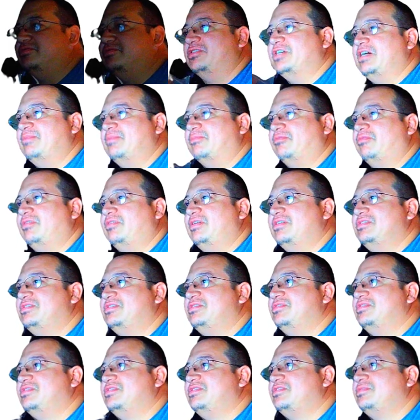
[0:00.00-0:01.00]
Time
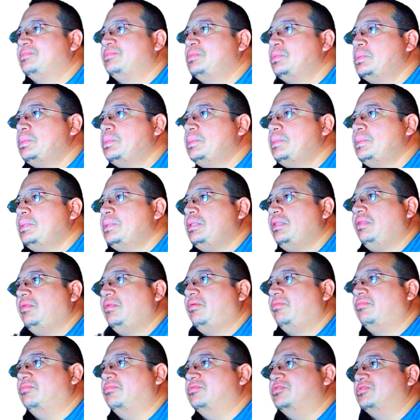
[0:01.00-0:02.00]
Crisis.
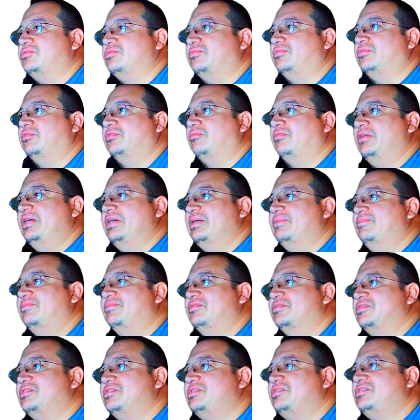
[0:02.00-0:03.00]
We're just going to grab
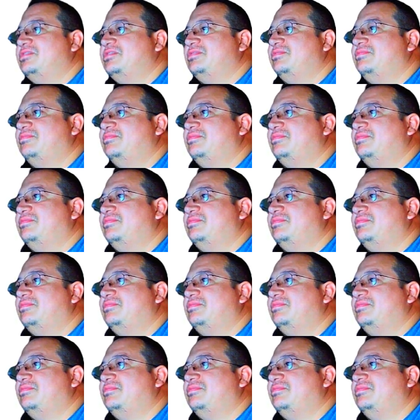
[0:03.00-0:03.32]
this.